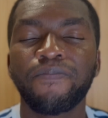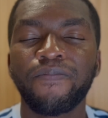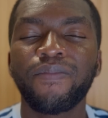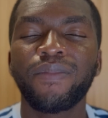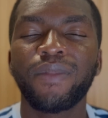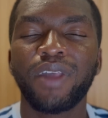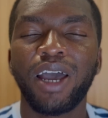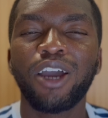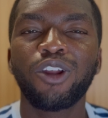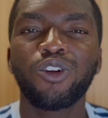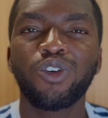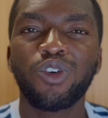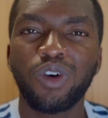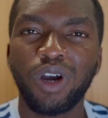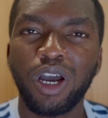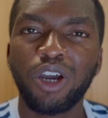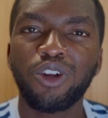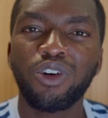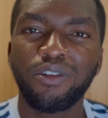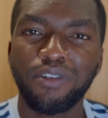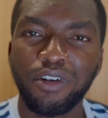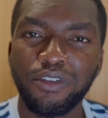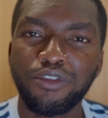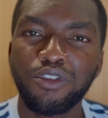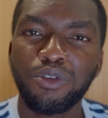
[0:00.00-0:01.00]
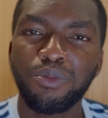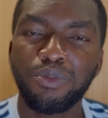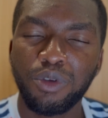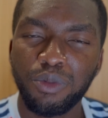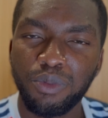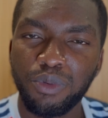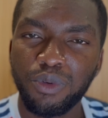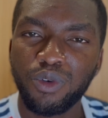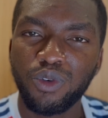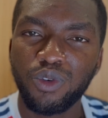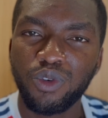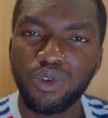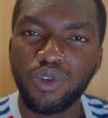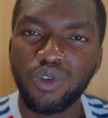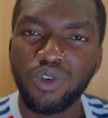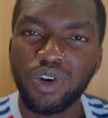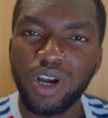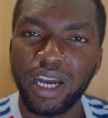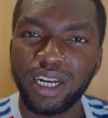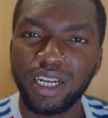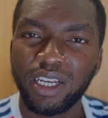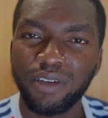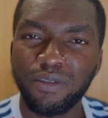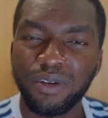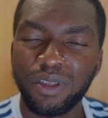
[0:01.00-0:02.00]
I know of a few people who
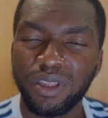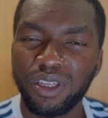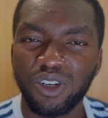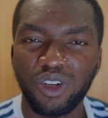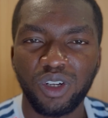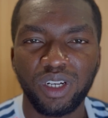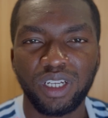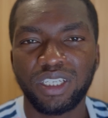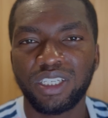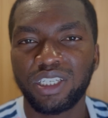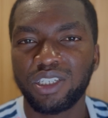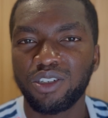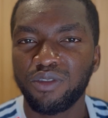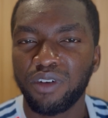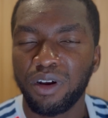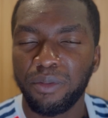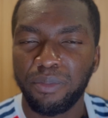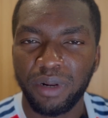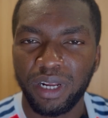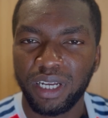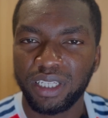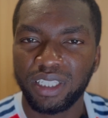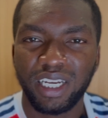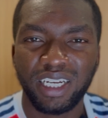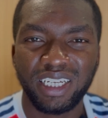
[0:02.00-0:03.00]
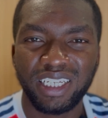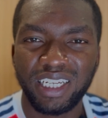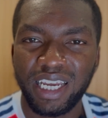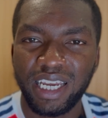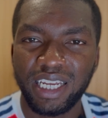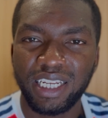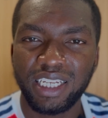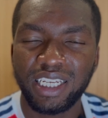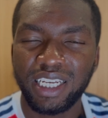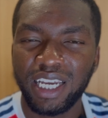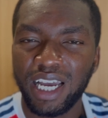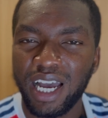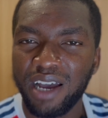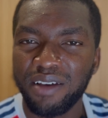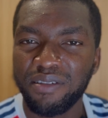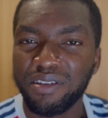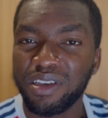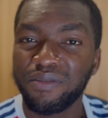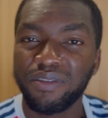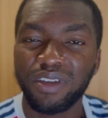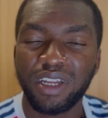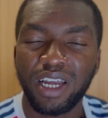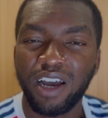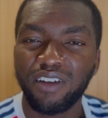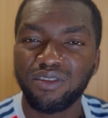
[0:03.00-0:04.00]
had everything on a silver platter. They didn't
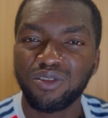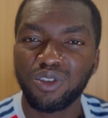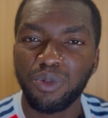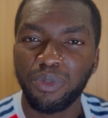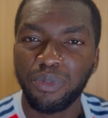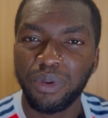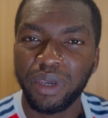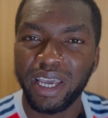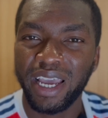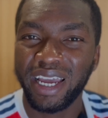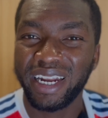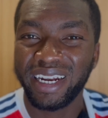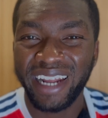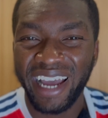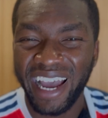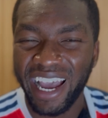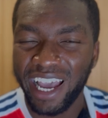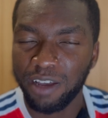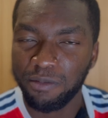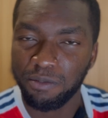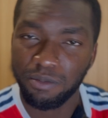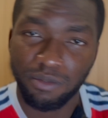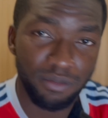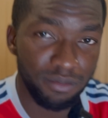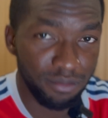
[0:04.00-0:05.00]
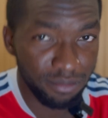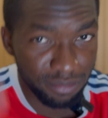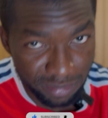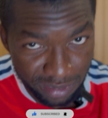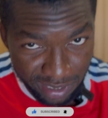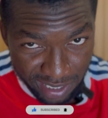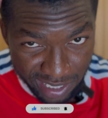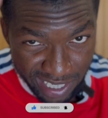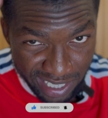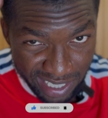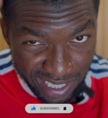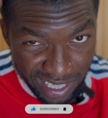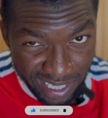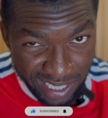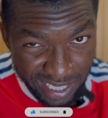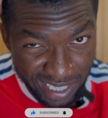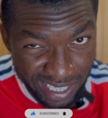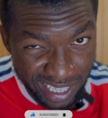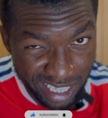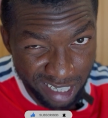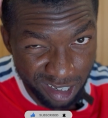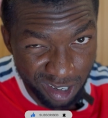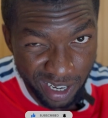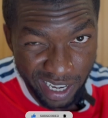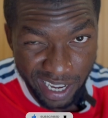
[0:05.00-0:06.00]
even have to pay a dime, just a
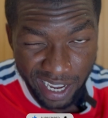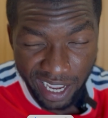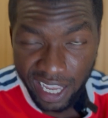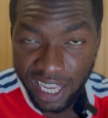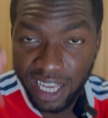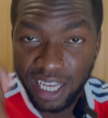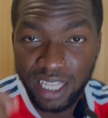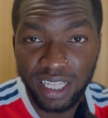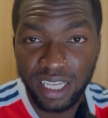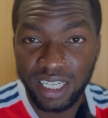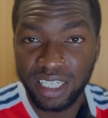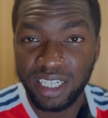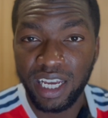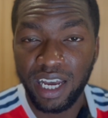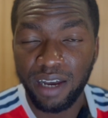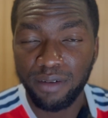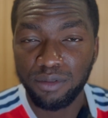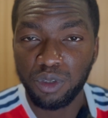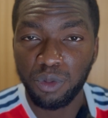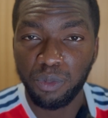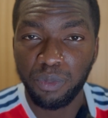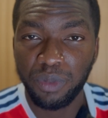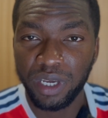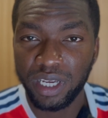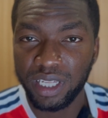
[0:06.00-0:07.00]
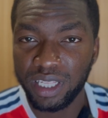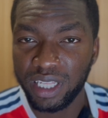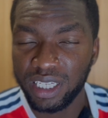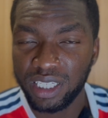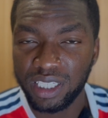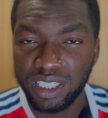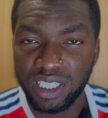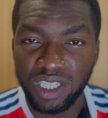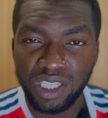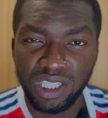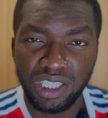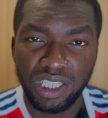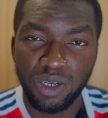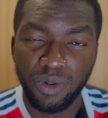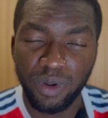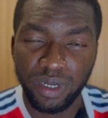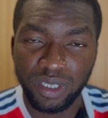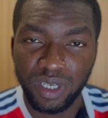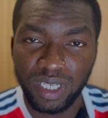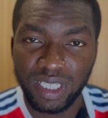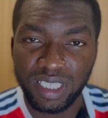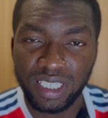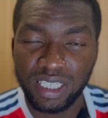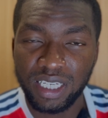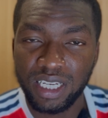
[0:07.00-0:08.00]
single hair. They didn't have to pay. They were
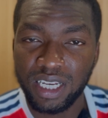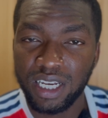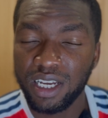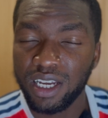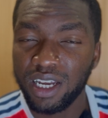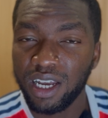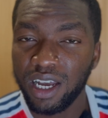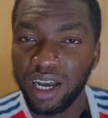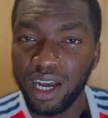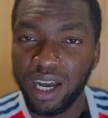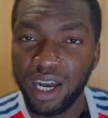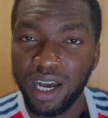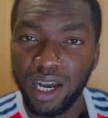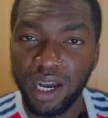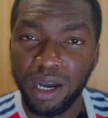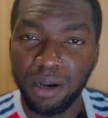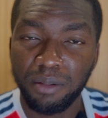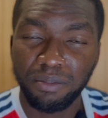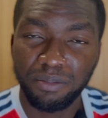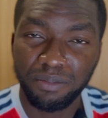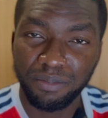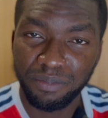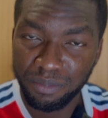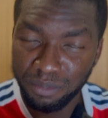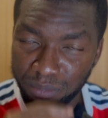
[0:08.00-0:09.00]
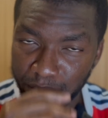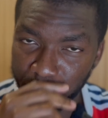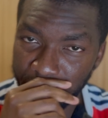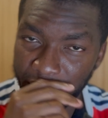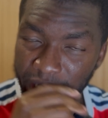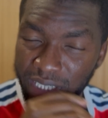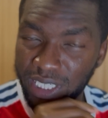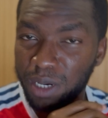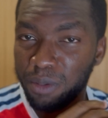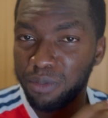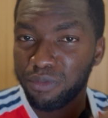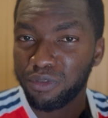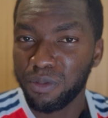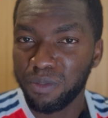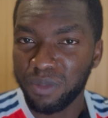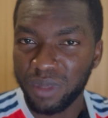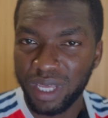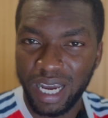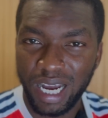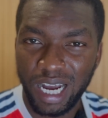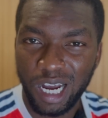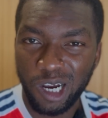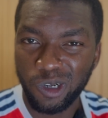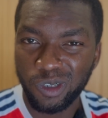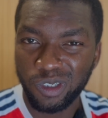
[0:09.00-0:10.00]
just picked up from their
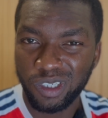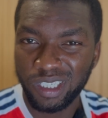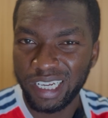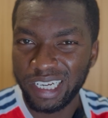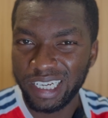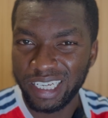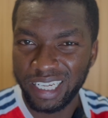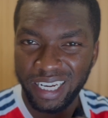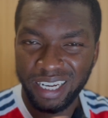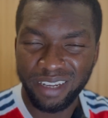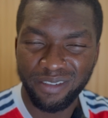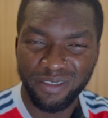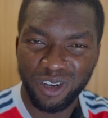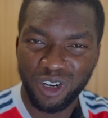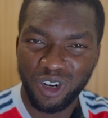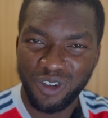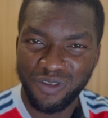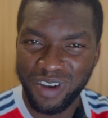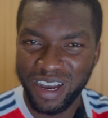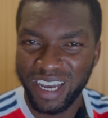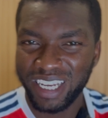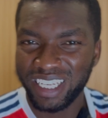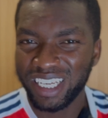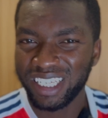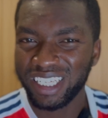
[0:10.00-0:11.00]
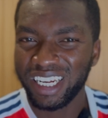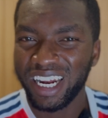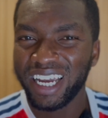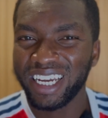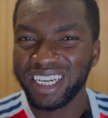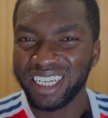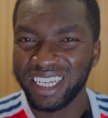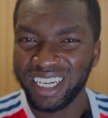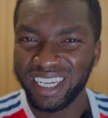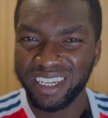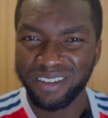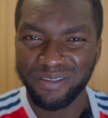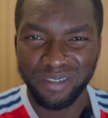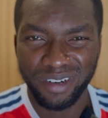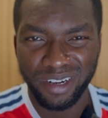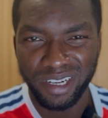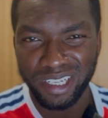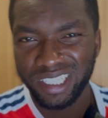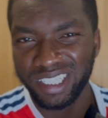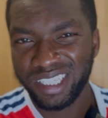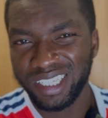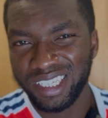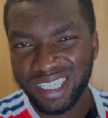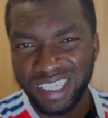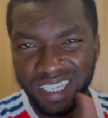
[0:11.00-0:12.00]
country and delivered over, just like delivery.
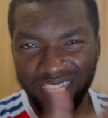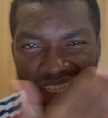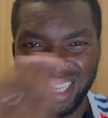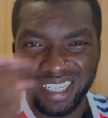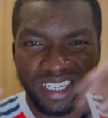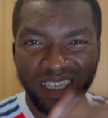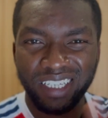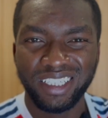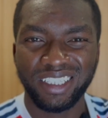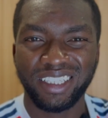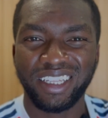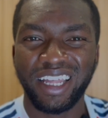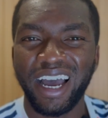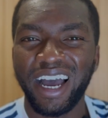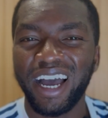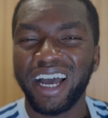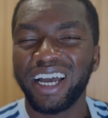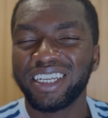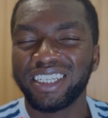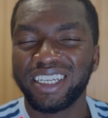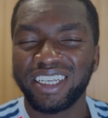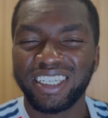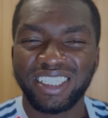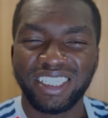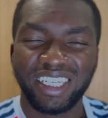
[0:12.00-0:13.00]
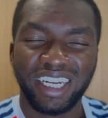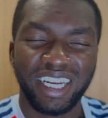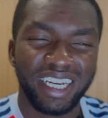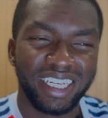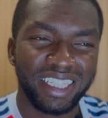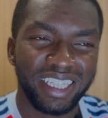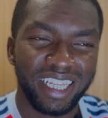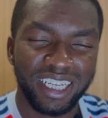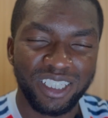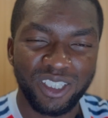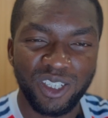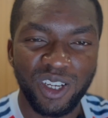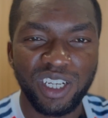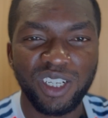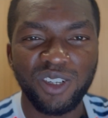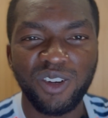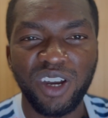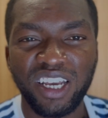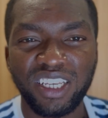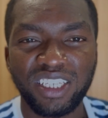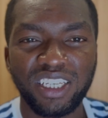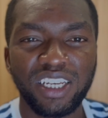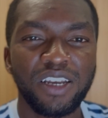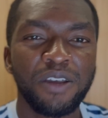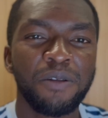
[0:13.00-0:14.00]
Just like that. So
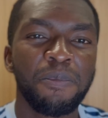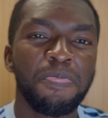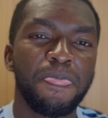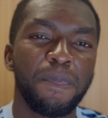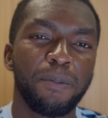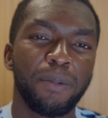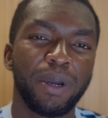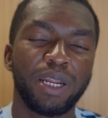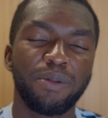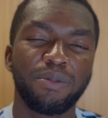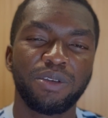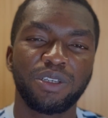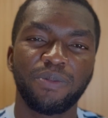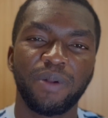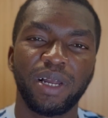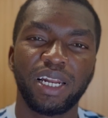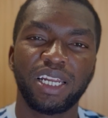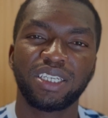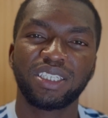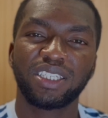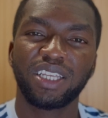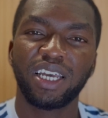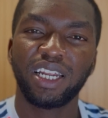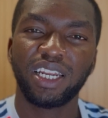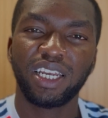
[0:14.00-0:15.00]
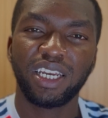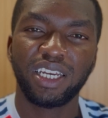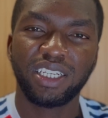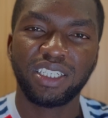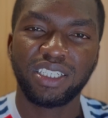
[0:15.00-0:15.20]
anyways, my name is Malik Sterling.